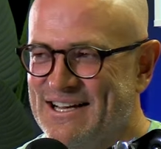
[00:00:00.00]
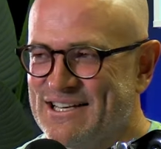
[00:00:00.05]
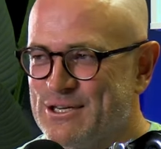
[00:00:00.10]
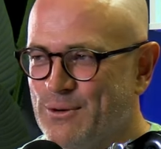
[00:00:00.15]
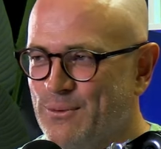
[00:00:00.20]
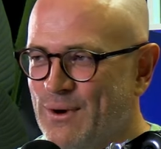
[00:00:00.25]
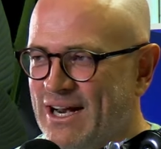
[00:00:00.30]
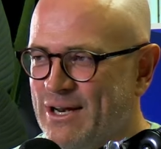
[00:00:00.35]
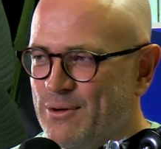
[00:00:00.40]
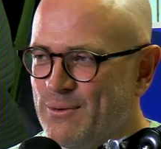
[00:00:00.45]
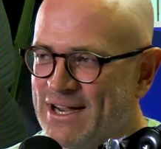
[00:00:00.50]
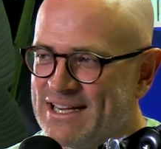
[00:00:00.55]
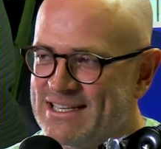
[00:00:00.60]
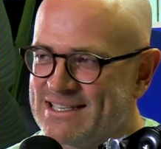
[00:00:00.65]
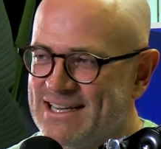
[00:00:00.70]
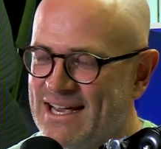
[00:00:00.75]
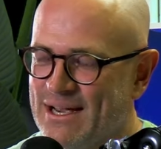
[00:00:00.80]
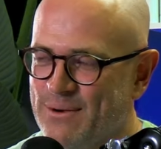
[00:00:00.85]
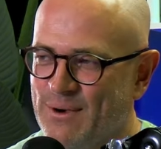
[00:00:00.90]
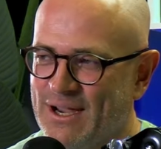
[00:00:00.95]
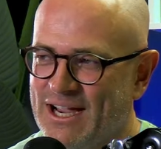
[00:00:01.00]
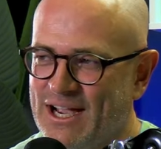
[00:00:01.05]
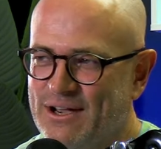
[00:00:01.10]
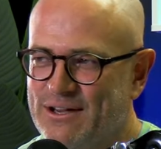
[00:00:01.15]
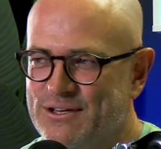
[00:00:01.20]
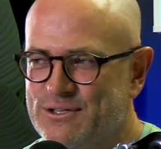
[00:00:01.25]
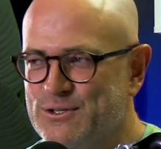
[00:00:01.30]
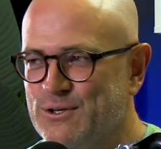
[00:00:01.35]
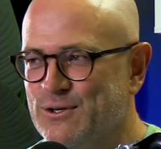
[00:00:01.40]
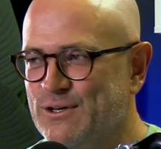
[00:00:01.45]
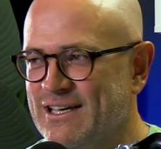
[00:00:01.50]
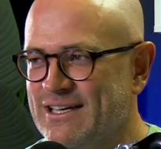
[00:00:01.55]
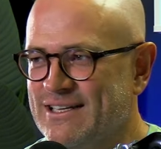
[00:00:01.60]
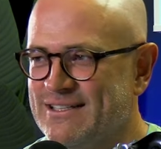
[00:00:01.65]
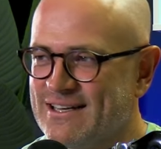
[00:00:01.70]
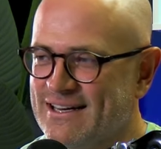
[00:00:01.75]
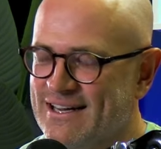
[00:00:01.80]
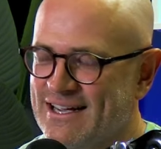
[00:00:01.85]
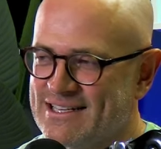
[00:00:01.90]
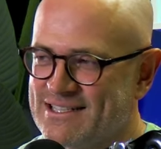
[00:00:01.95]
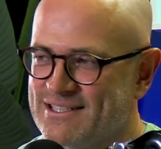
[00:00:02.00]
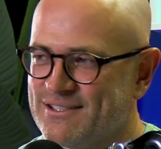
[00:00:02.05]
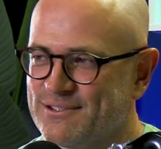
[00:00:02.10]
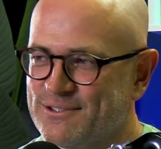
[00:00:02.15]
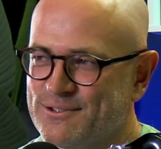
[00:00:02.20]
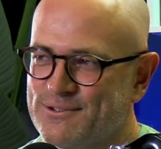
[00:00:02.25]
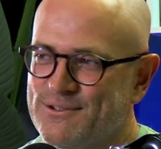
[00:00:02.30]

So why do I say we're going truly international